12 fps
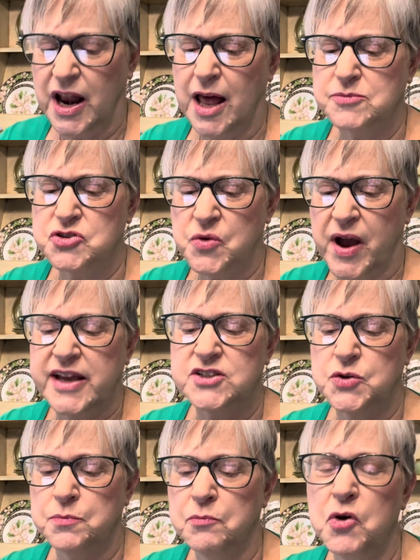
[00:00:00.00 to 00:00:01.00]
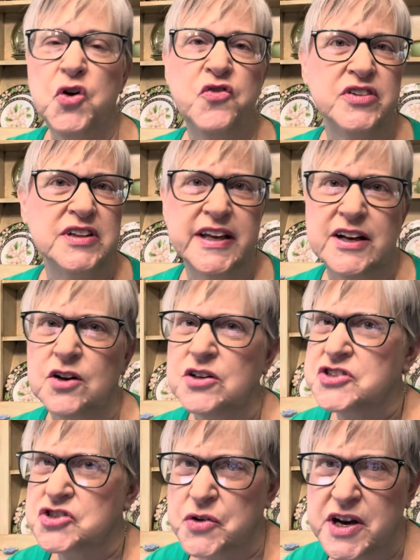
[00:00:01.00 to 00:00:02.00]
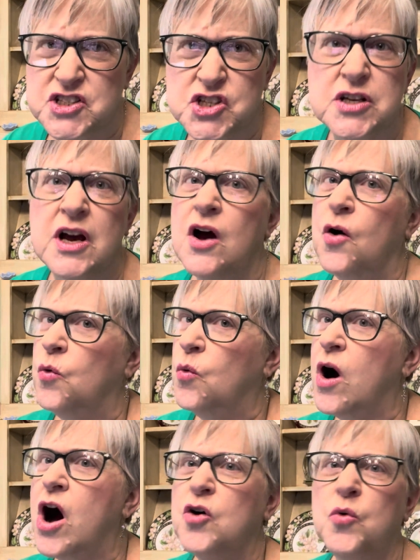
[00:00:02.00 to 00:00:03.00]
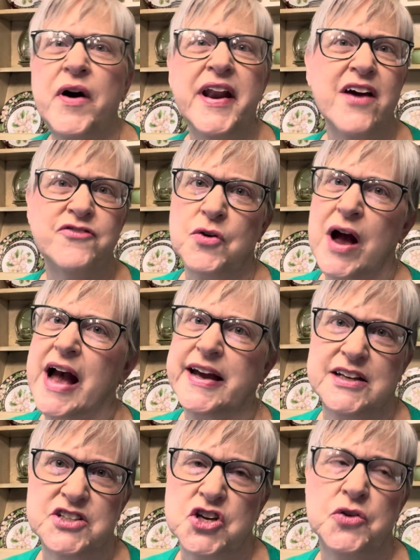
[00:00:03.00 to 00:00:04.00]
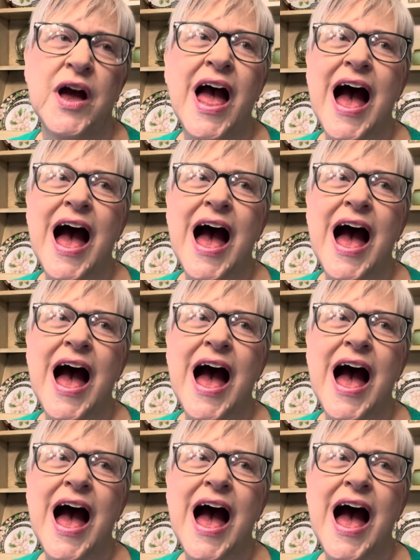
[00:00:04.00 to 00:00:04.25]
I'm trying to move a little, stretch, walk, whatever I can do.